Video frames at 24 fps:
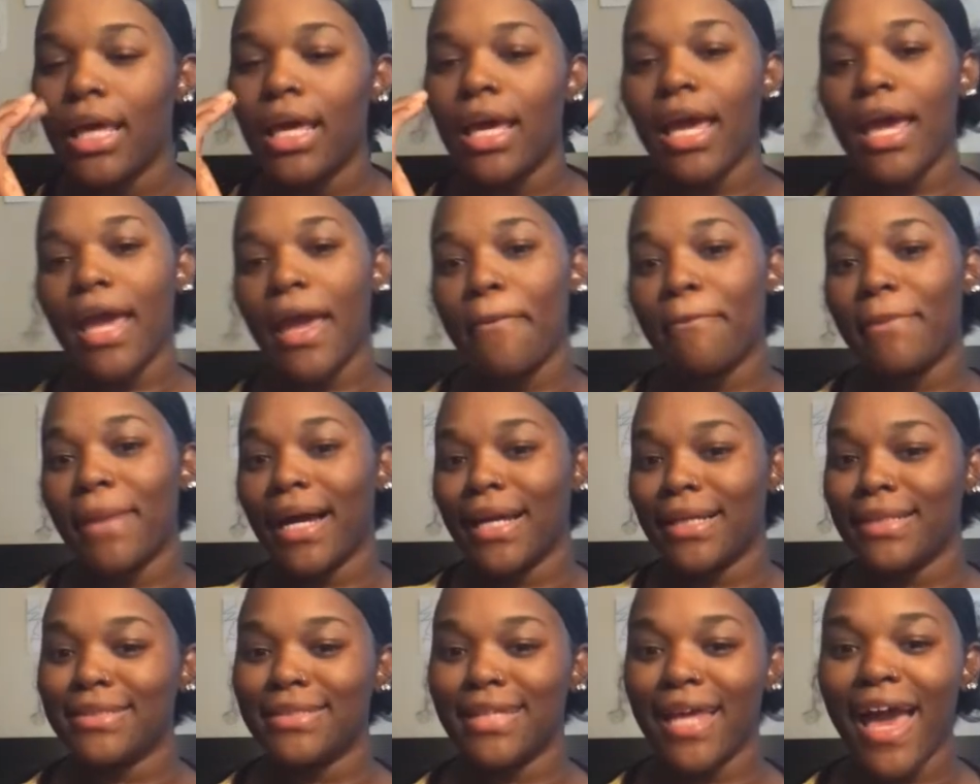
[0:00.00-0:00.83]
And my
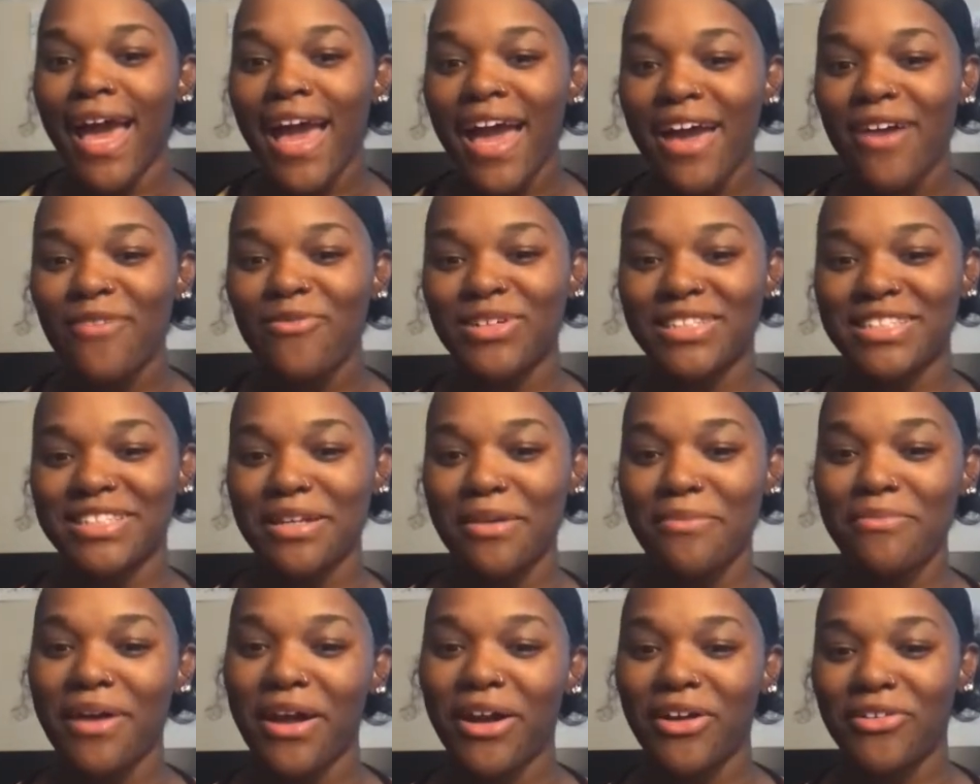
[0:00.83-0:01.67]
dad was in the
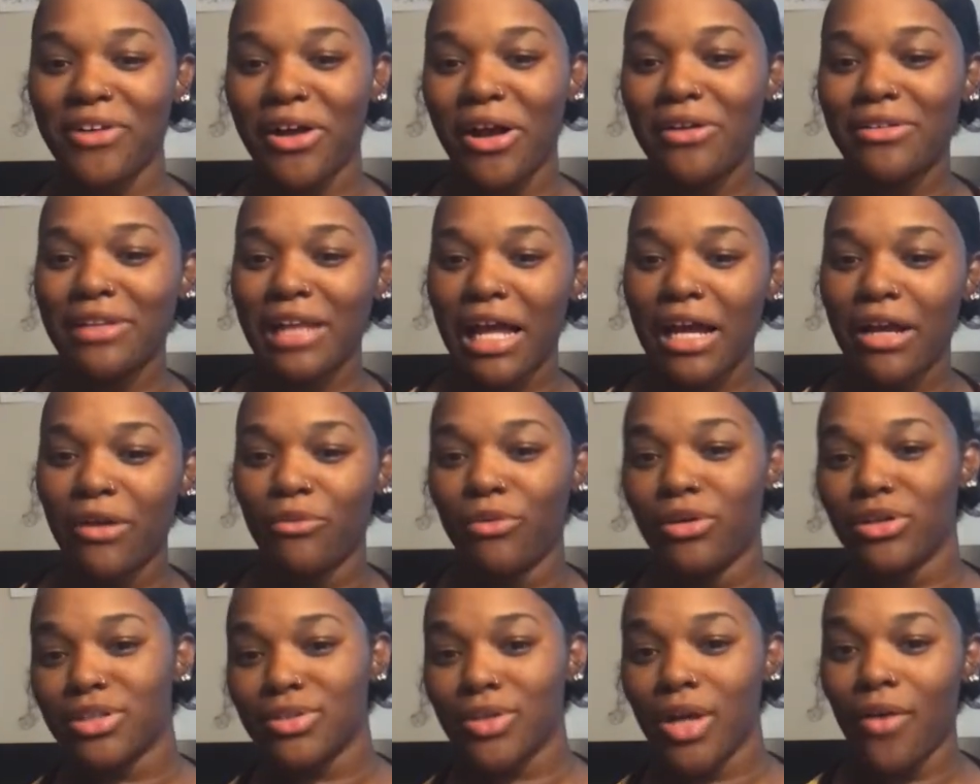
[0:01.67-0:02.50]
background like,
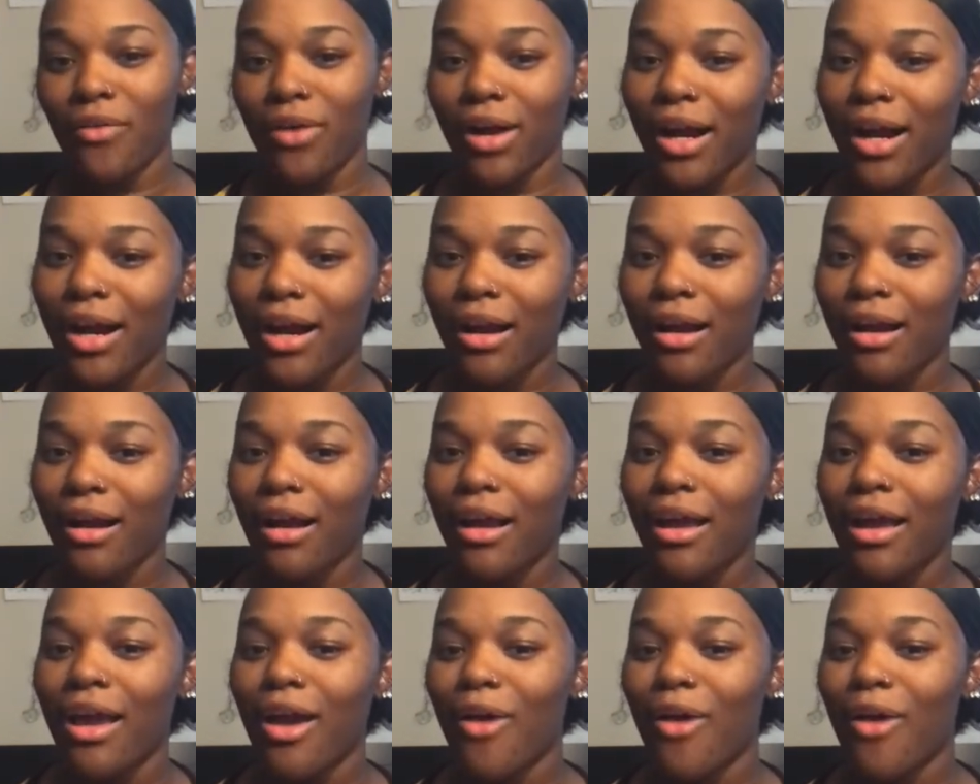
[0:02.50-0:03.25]
what's wrong with her?